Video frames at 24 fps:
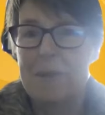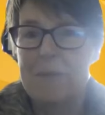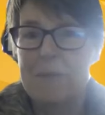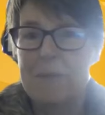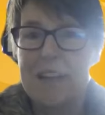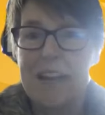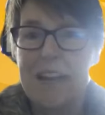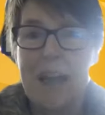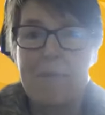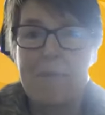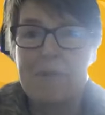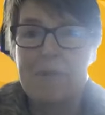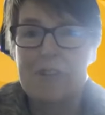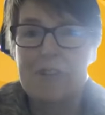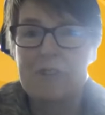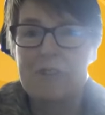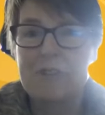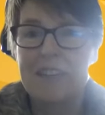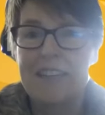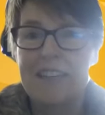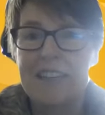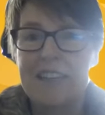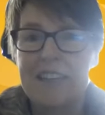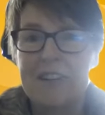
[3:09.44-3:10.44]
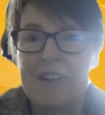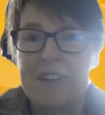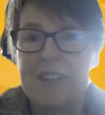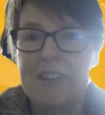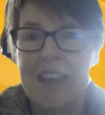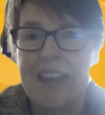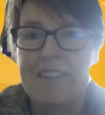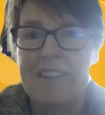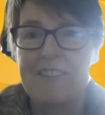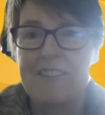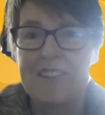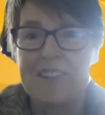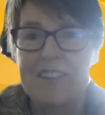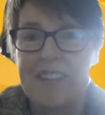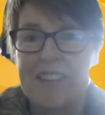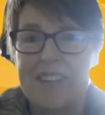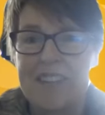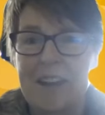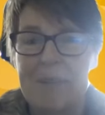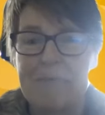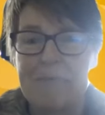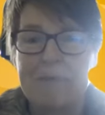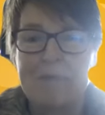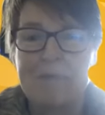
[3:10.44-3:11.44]
it might be an opportunity or a challenge
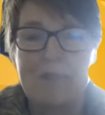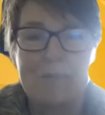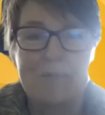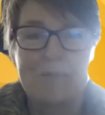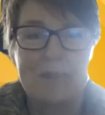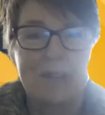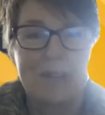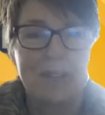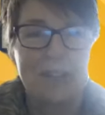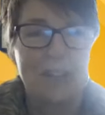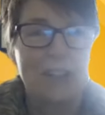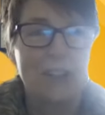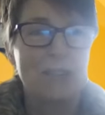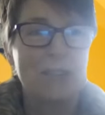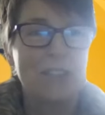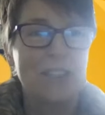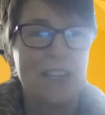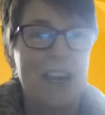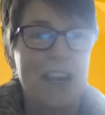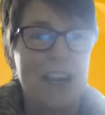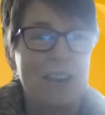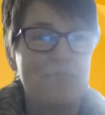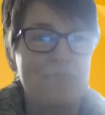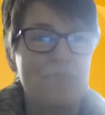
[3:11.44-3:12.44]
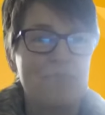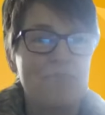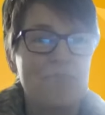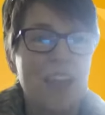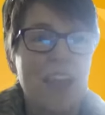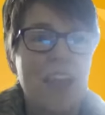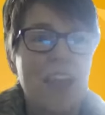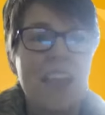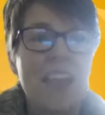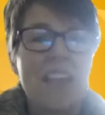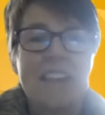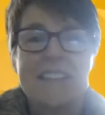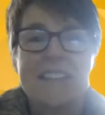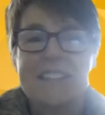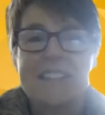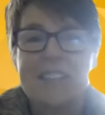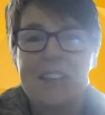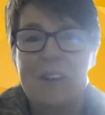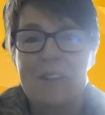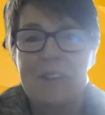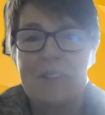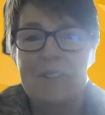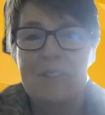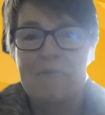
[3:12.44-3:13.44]
that comes from your alone time
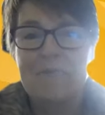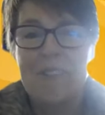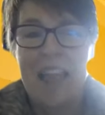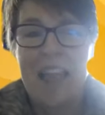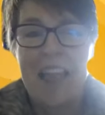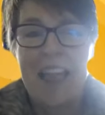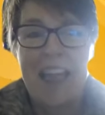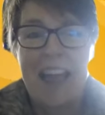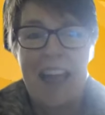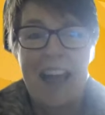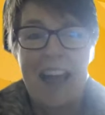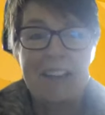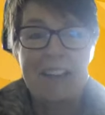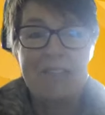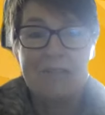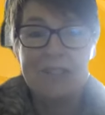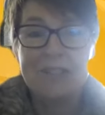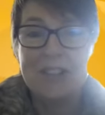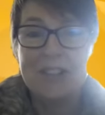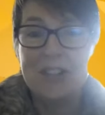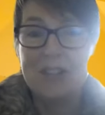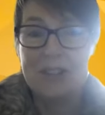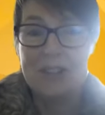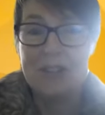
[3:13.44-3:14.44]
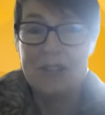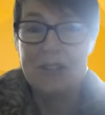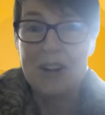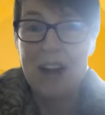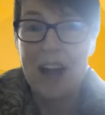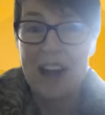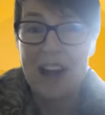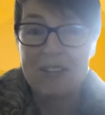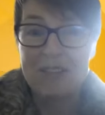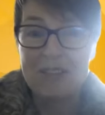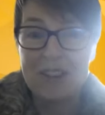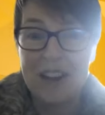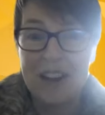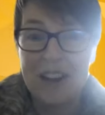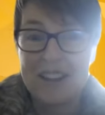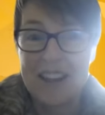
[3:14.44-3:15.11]
so um, do you have